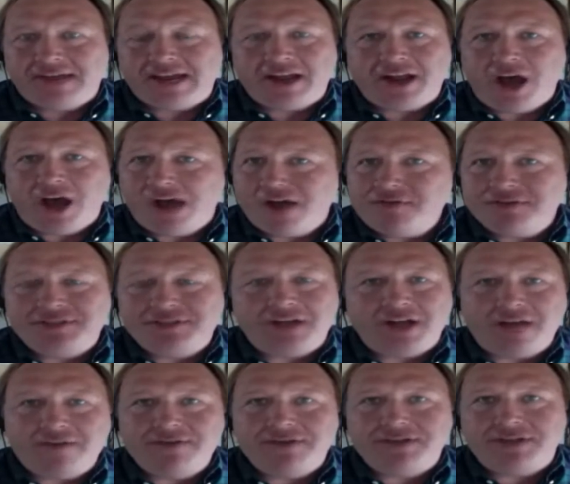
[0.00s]
They get hundreds
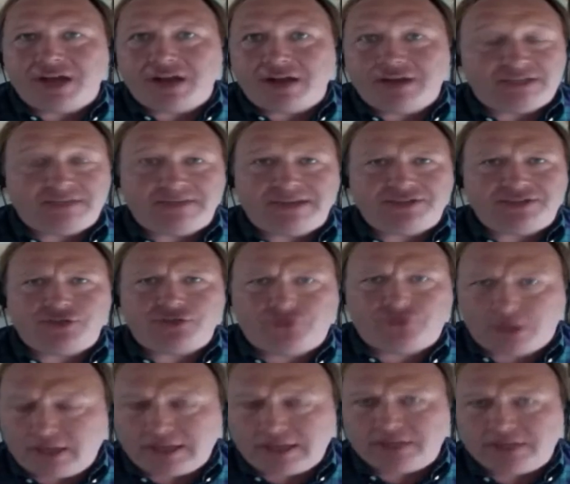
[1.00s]
and hundreds and hundreds, some cases
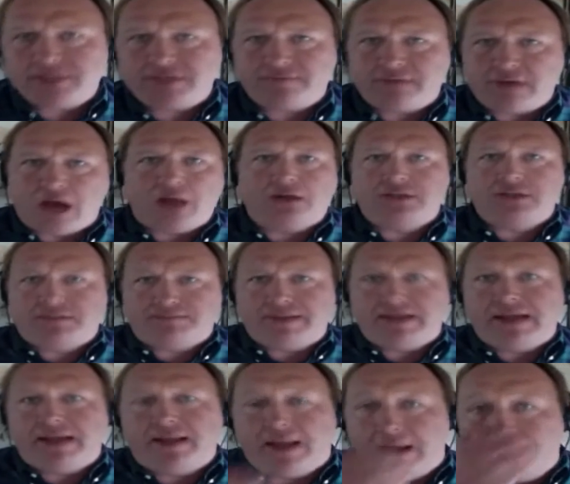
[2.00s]
trillions of dollars of
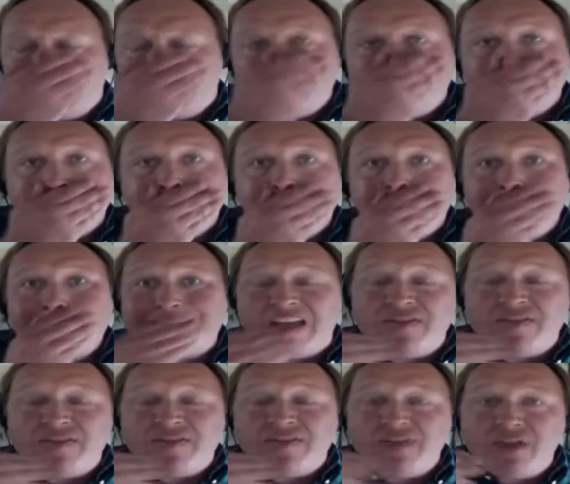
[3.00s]
bailout,
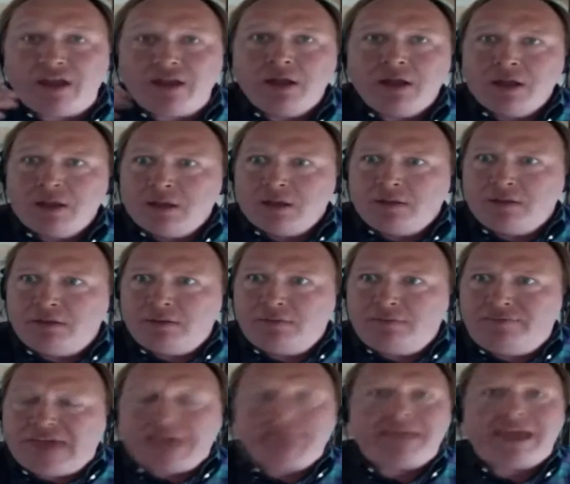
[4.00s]
and then
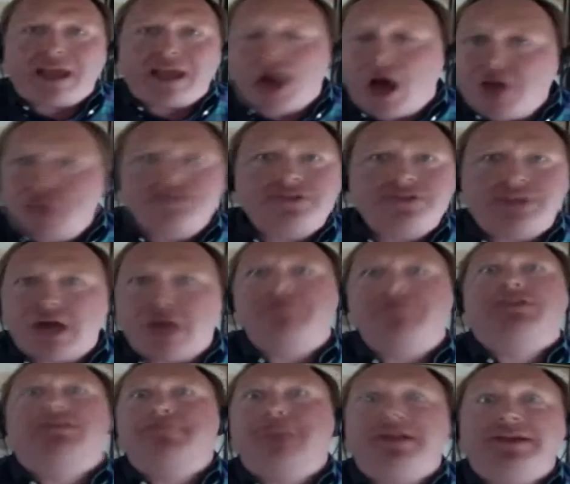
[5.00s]
they make hundreds and
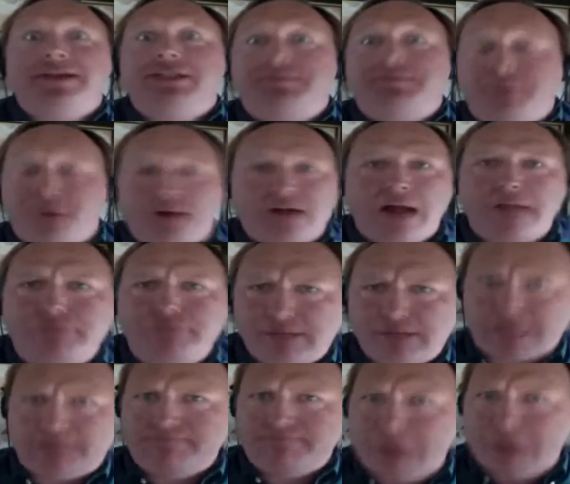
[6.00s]
hundreds of billions per
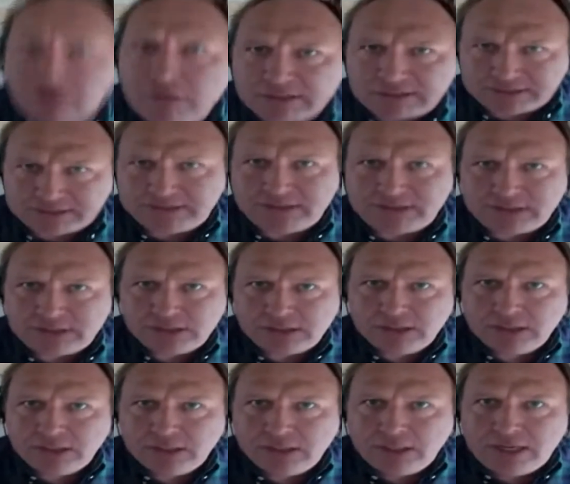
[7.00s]
company in bonuses,
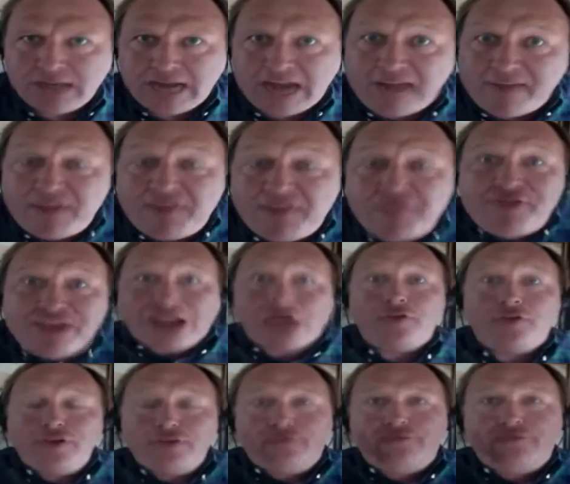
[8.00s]
and then
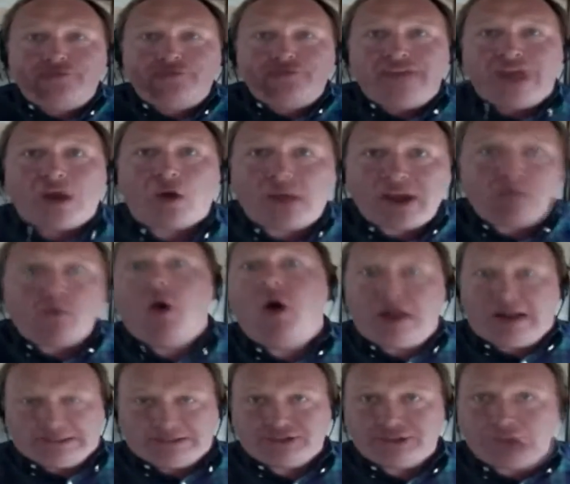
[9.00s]
they're the very
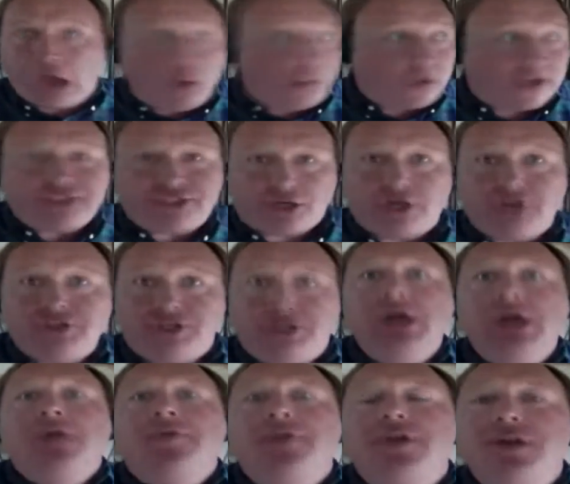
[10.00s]
ones, go
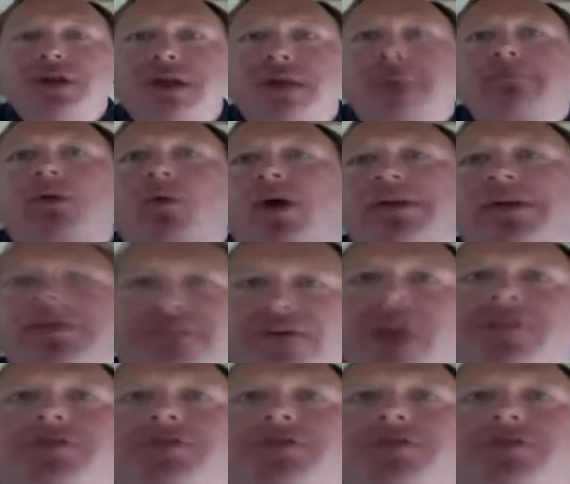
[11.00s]
research, the #1